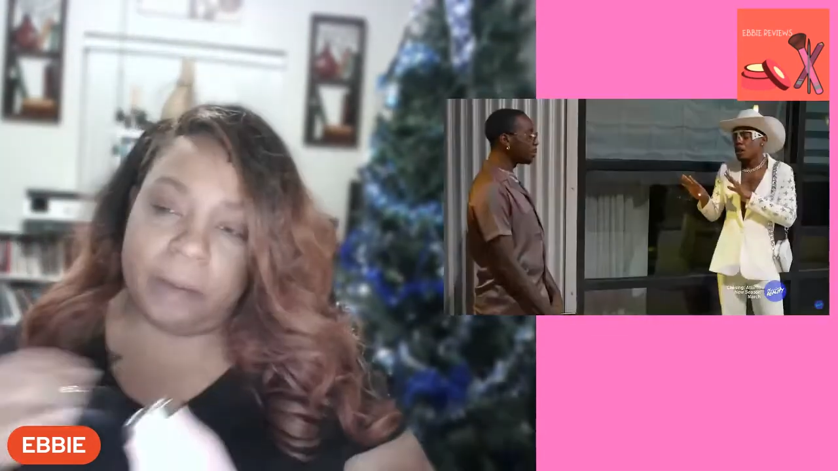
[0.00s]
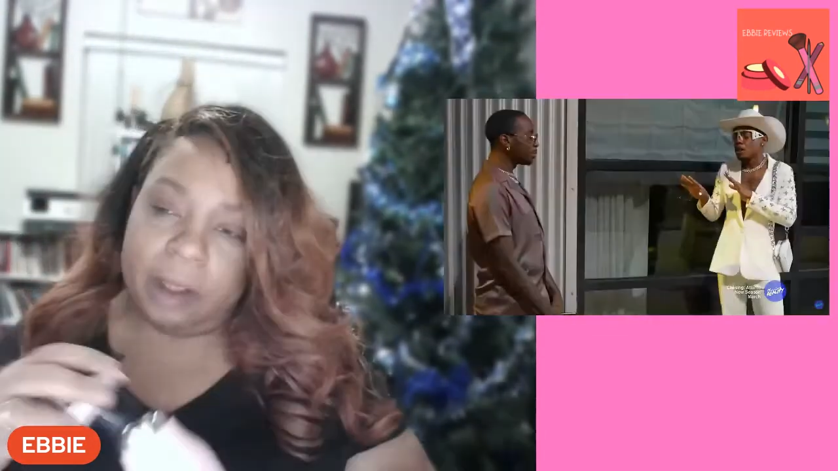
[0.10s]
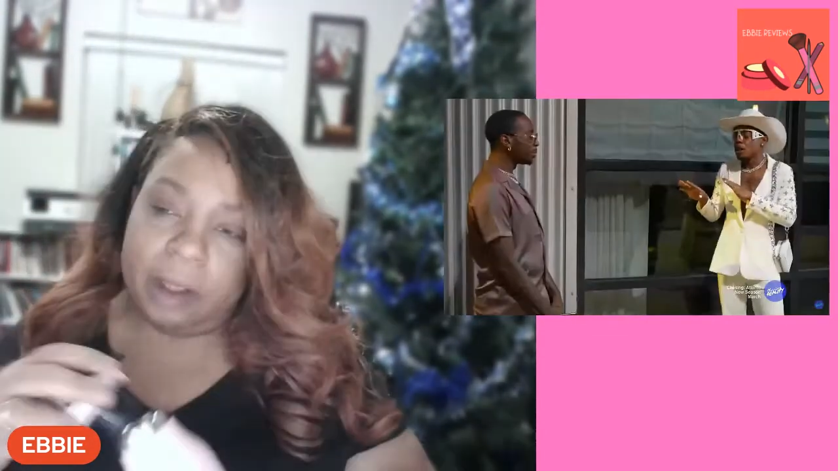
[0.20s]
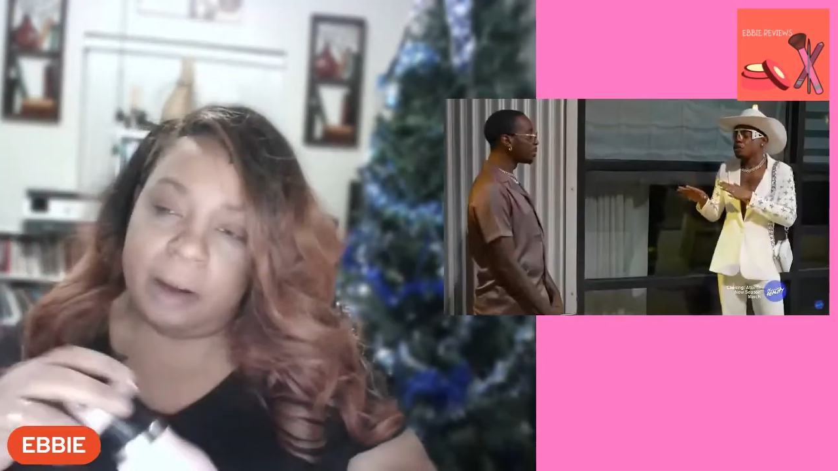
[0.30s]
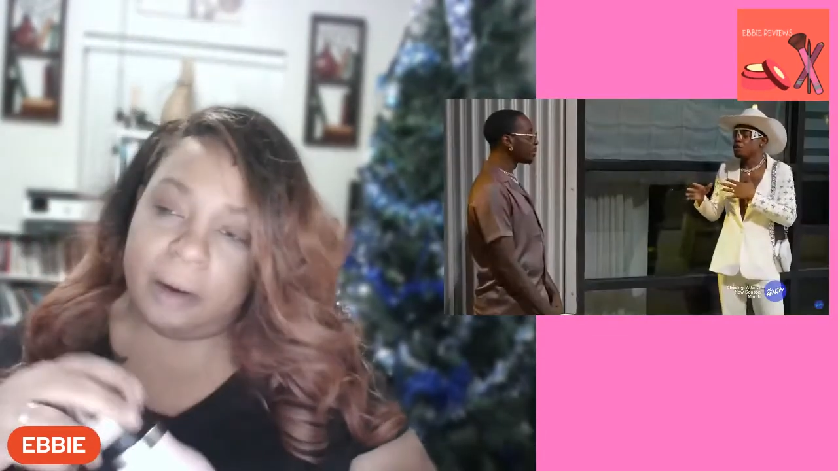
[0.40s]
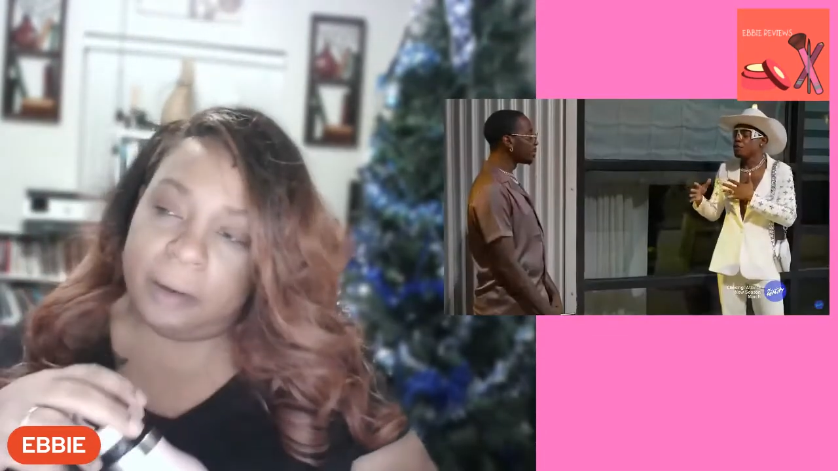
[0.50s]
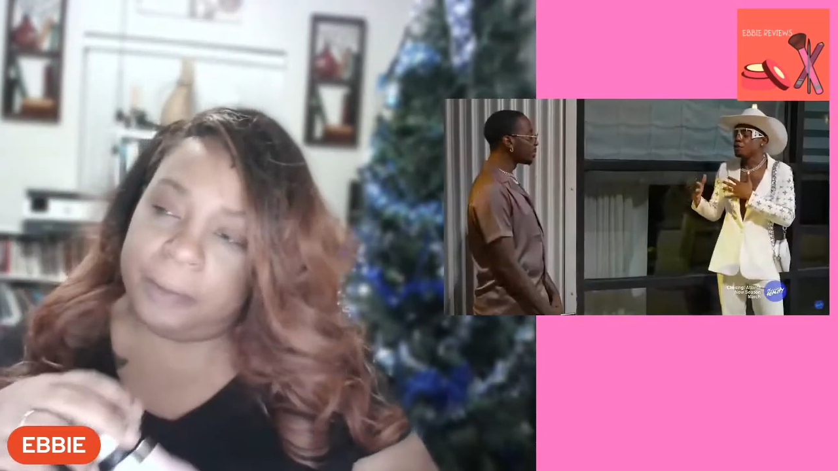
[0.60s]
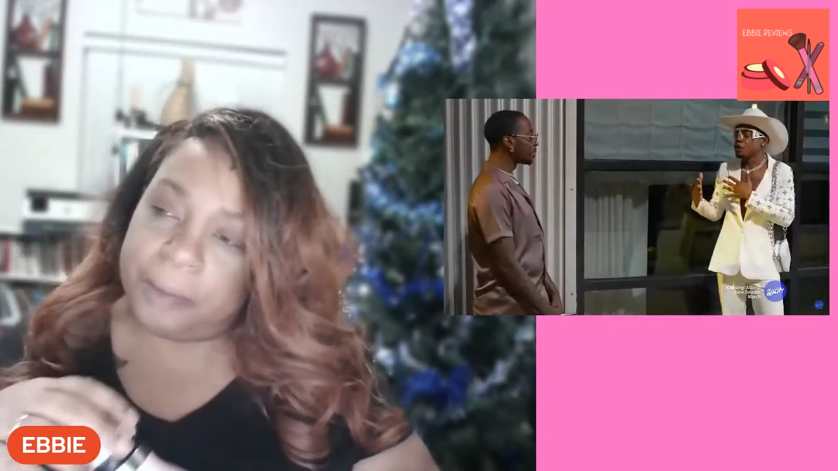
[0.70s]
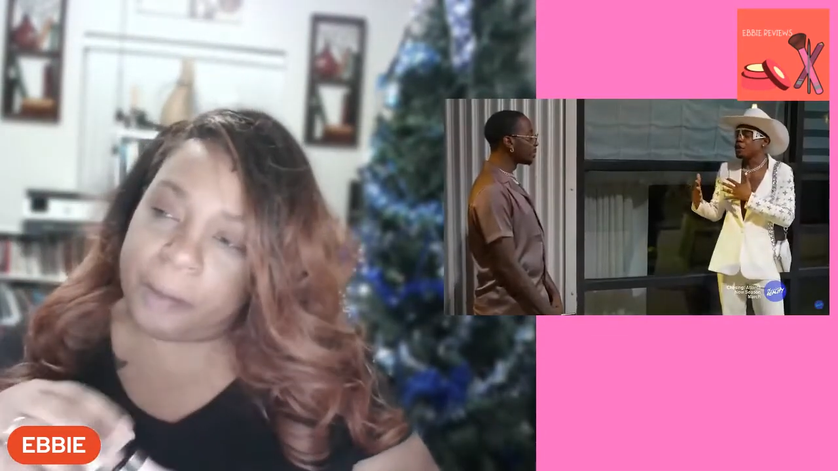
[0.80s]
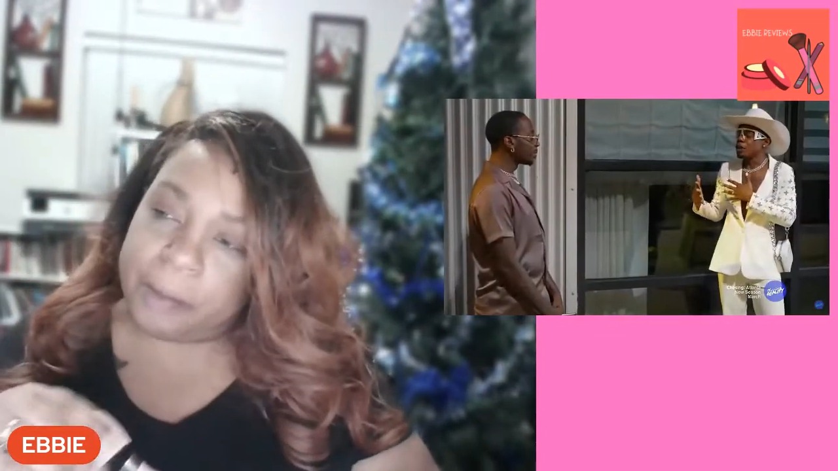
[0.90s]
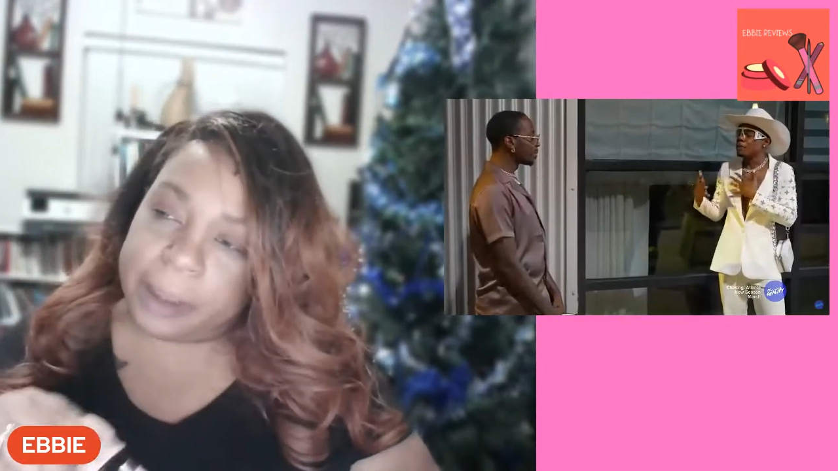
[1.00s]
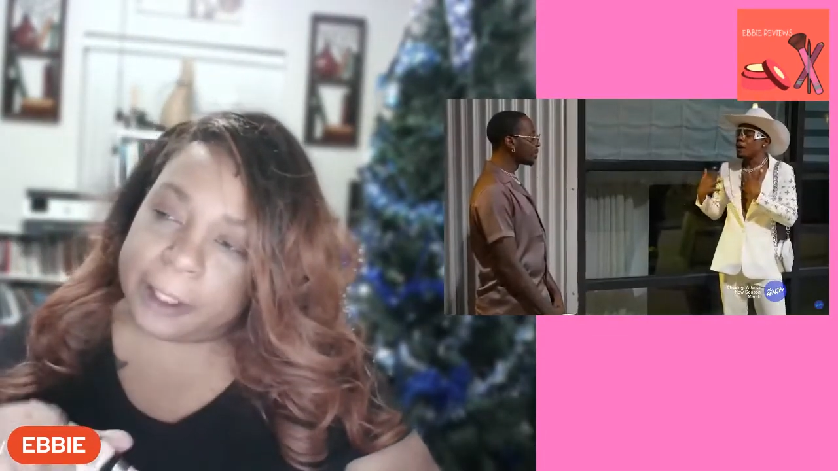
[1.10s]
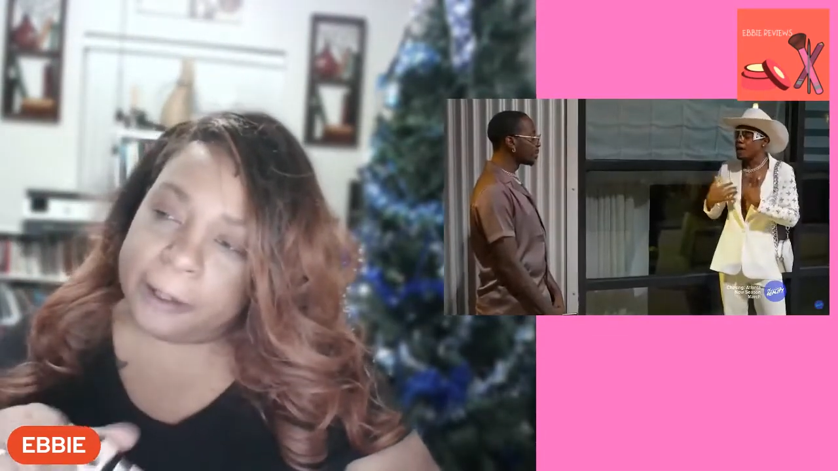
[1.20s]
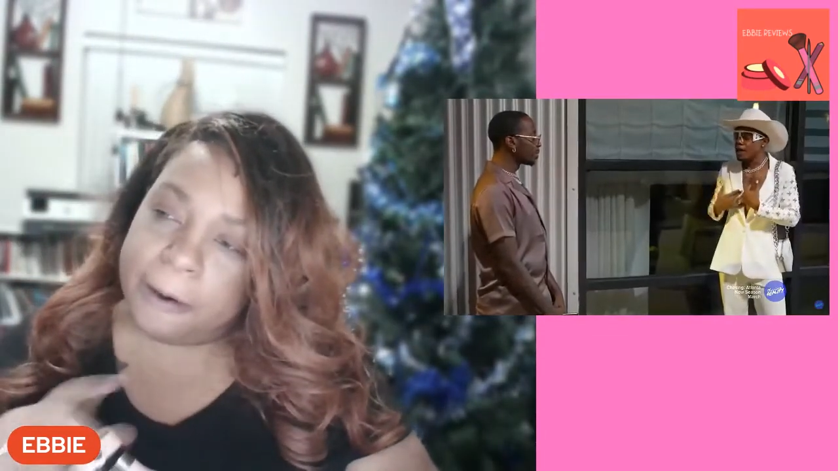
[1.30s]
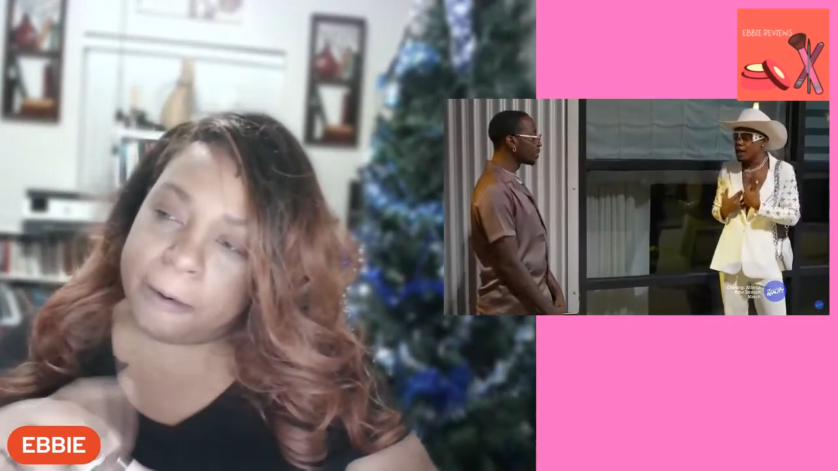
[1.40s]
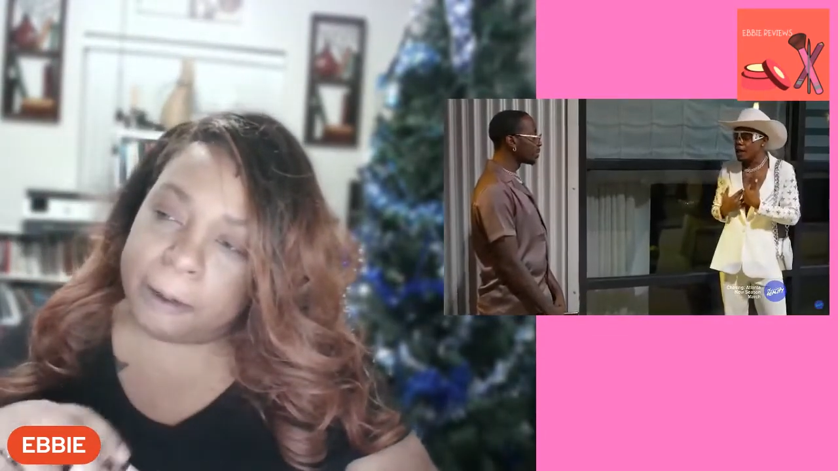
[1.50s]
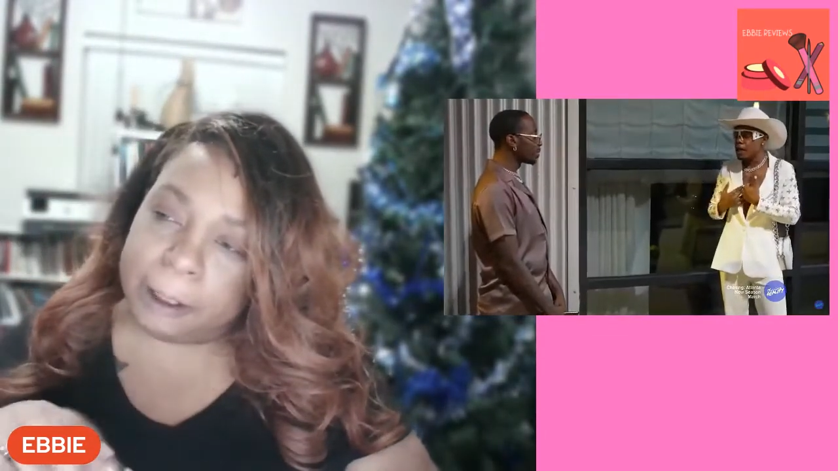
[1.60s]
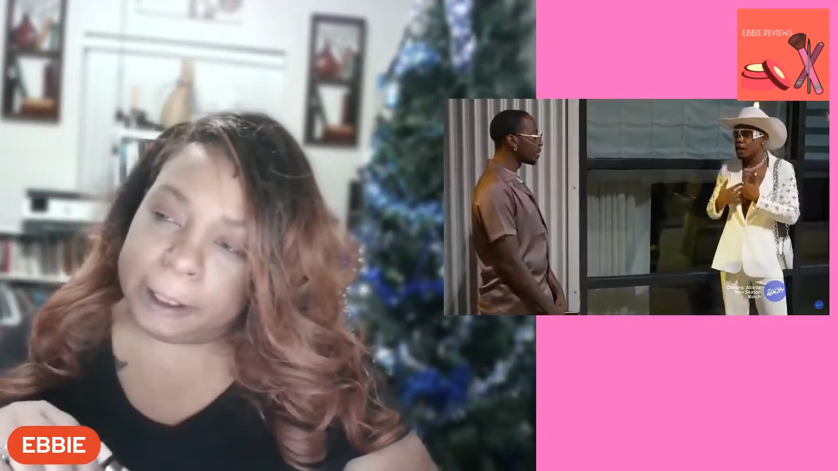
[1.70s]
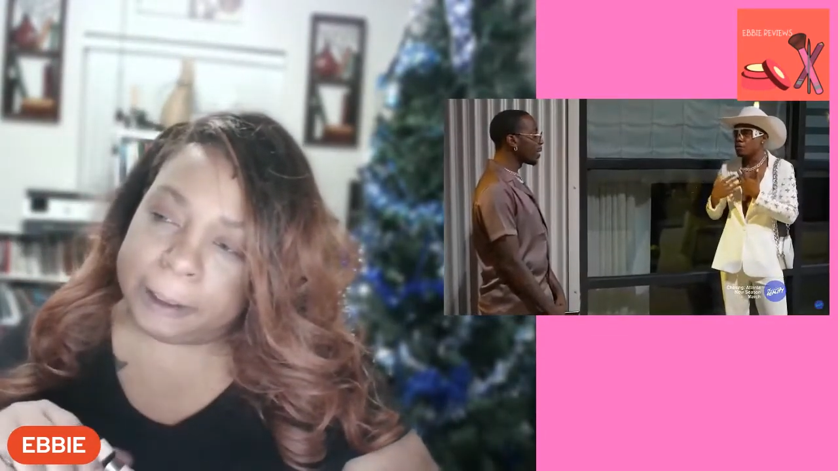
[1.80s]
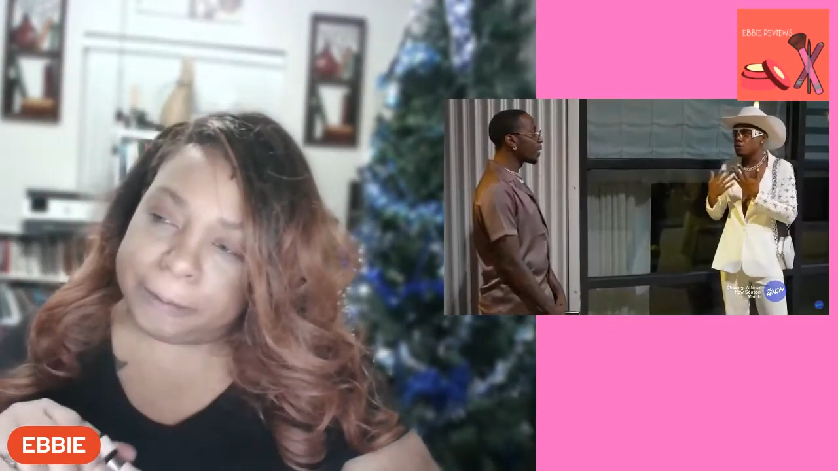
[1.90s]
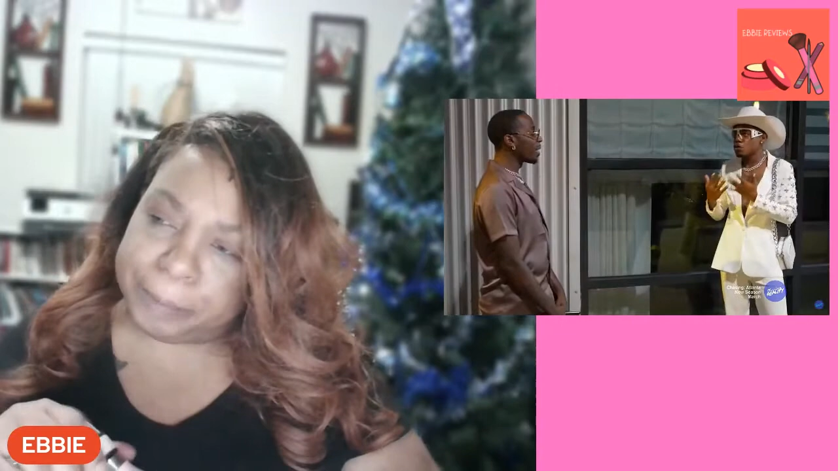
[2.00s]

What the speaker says: That you've been bringing up my name, okay.